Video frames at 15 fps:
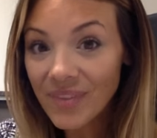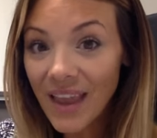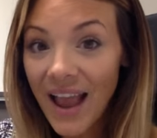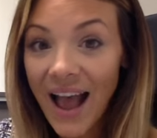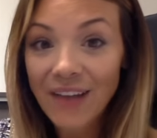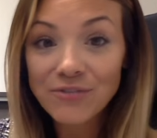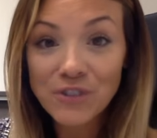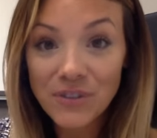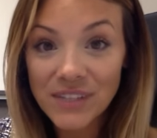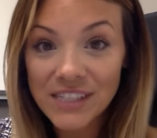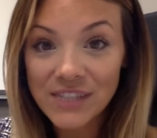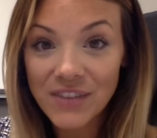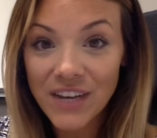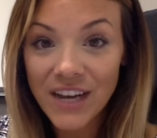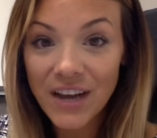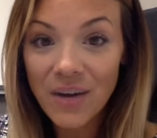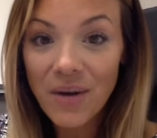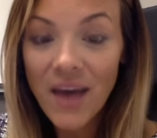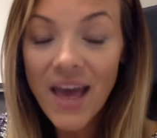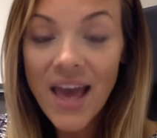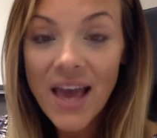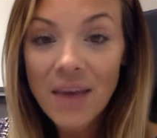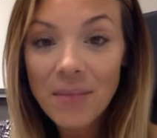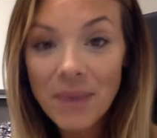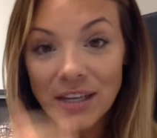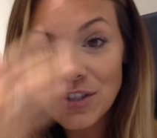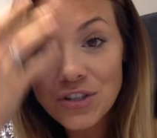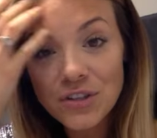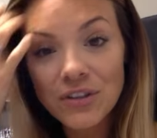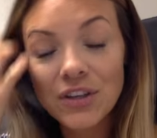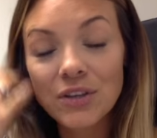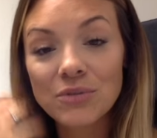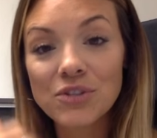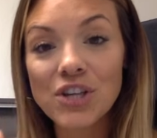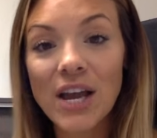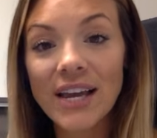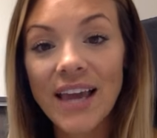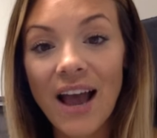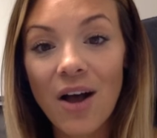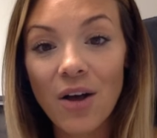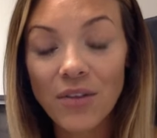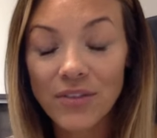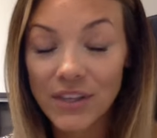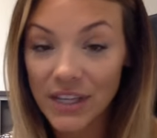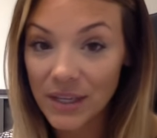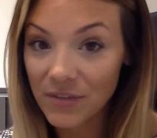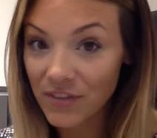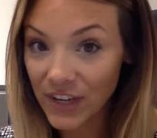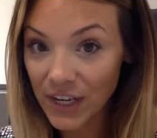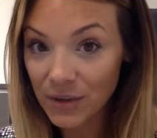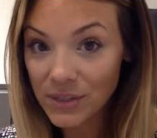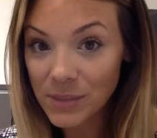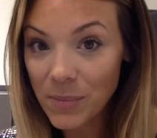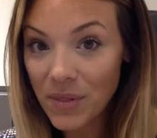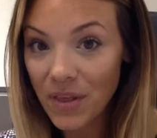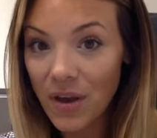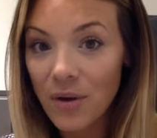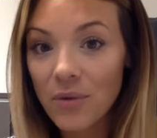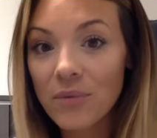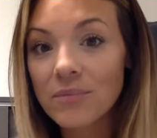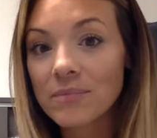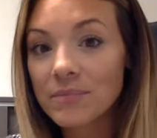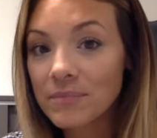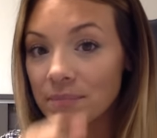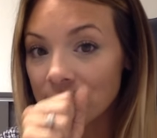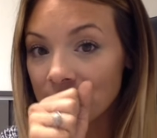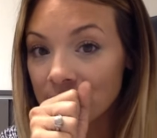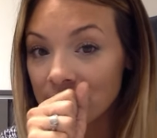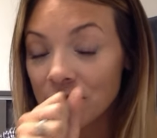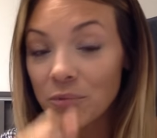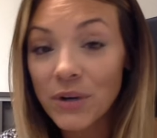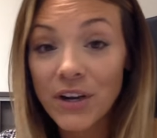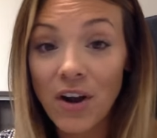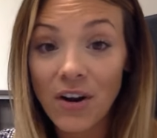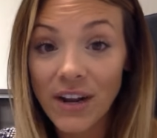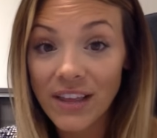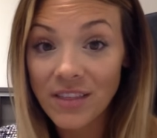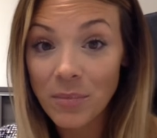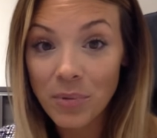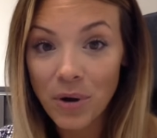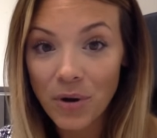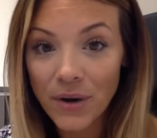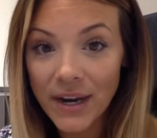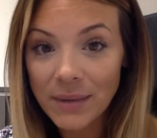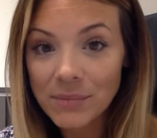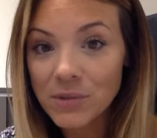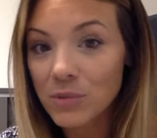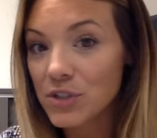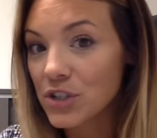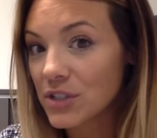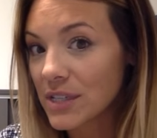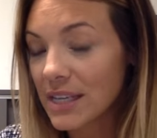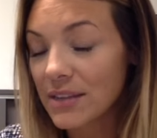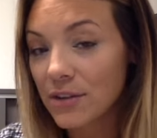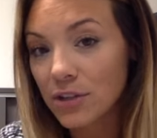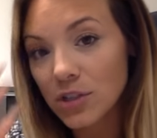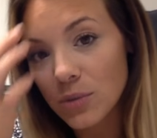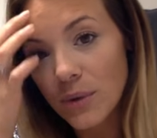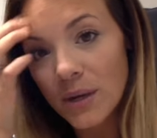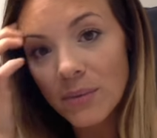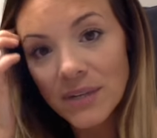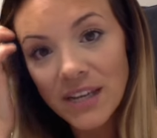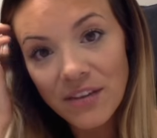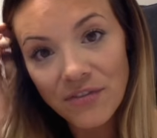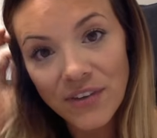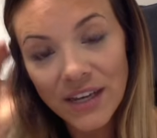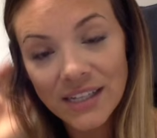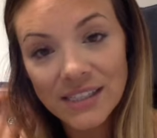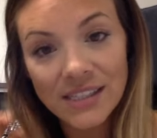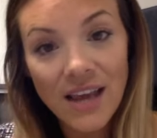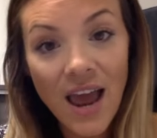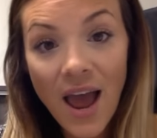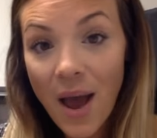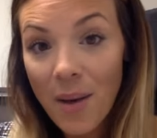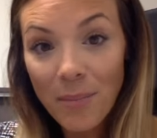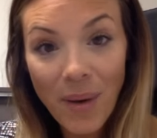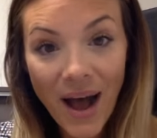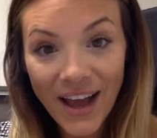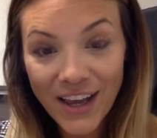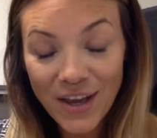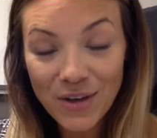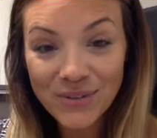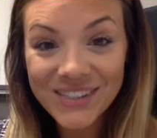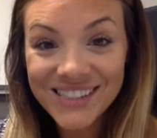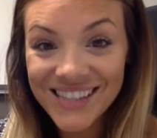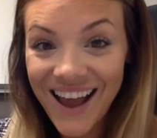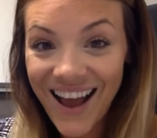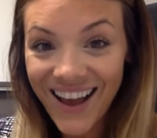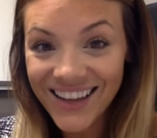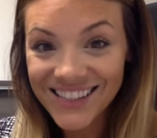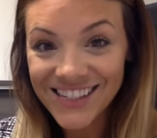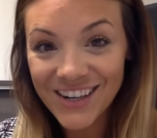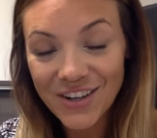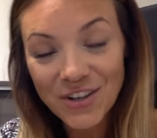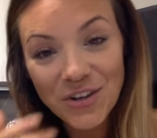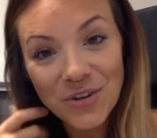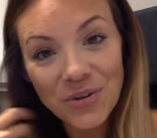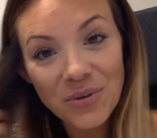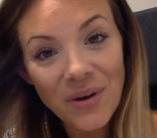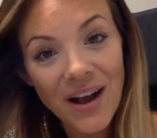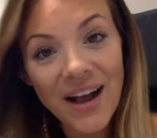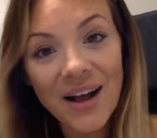After this video, make sure that you check out the videos below regarding the programs, which is either 21 Day Fix, PIO, Size, our new